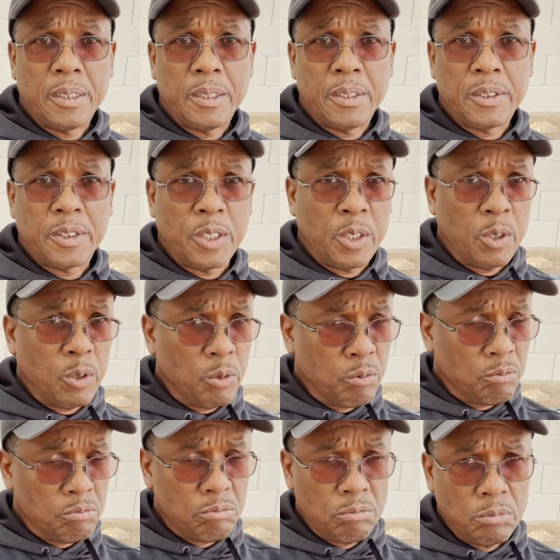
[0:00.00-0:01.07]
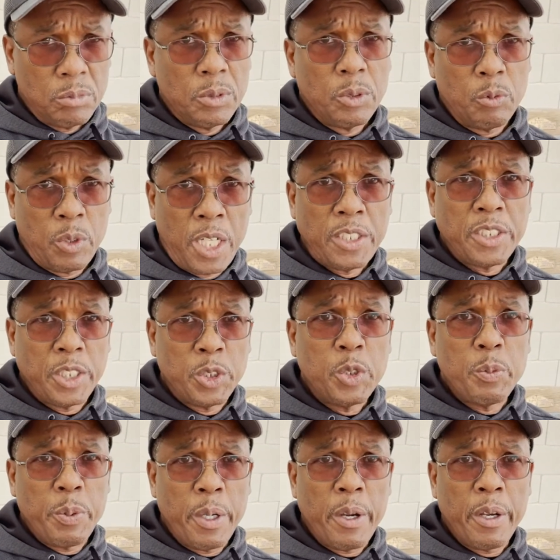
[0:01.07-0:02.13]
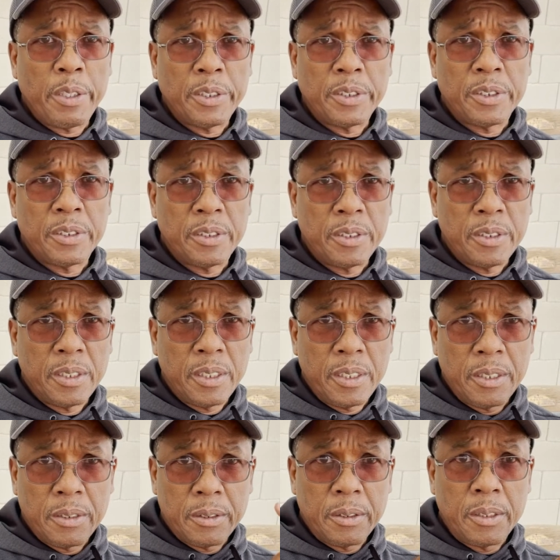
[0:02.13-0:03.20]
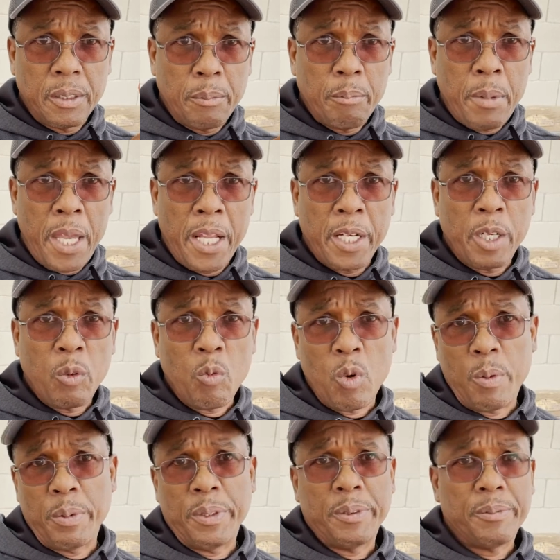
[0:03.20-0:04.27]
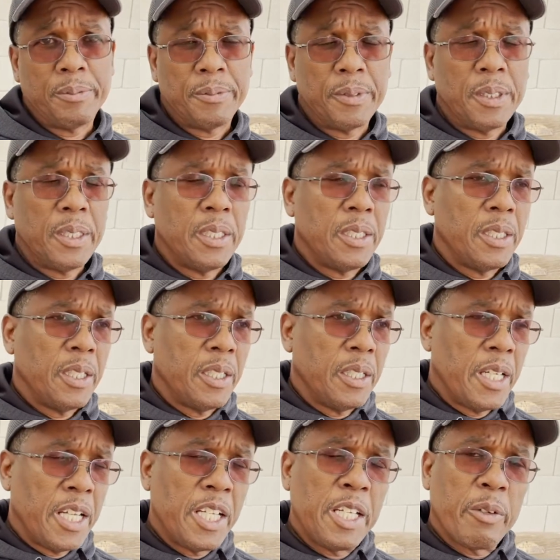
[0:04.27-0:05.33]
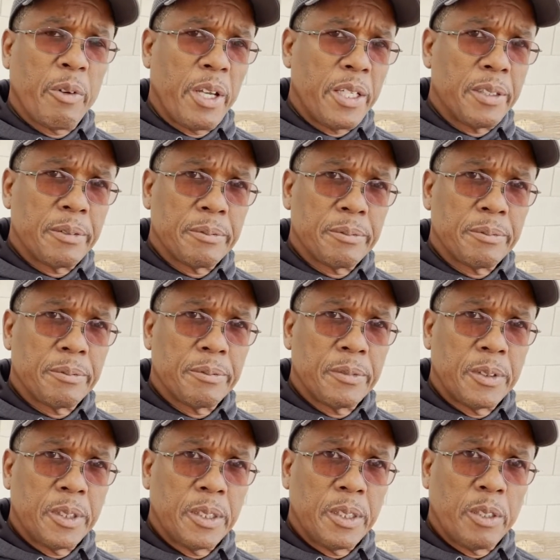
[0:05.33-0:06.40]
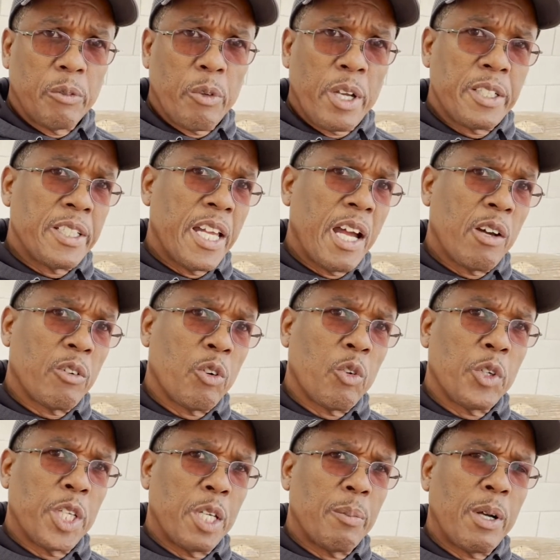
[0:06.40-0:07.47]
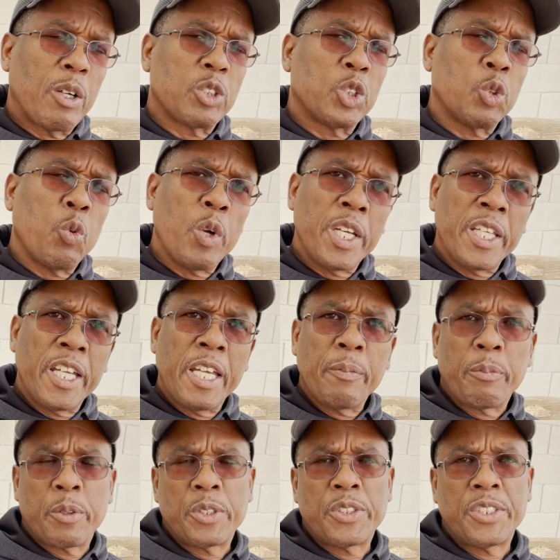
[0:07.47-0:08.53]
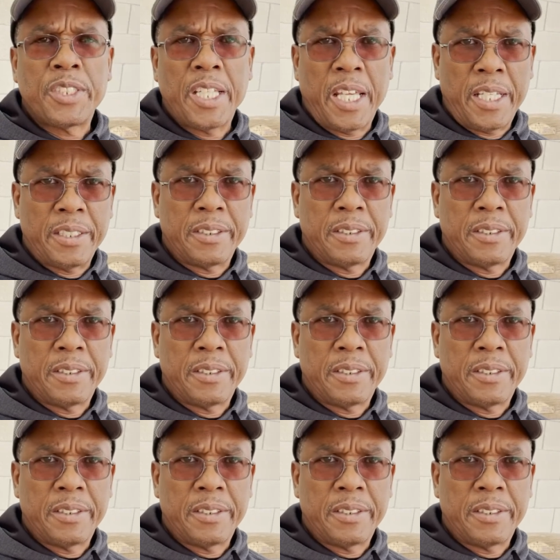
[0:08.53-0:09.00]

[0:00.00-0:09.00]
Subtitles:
So when I say two parents, man and a woman. At any rate, right now only about 28%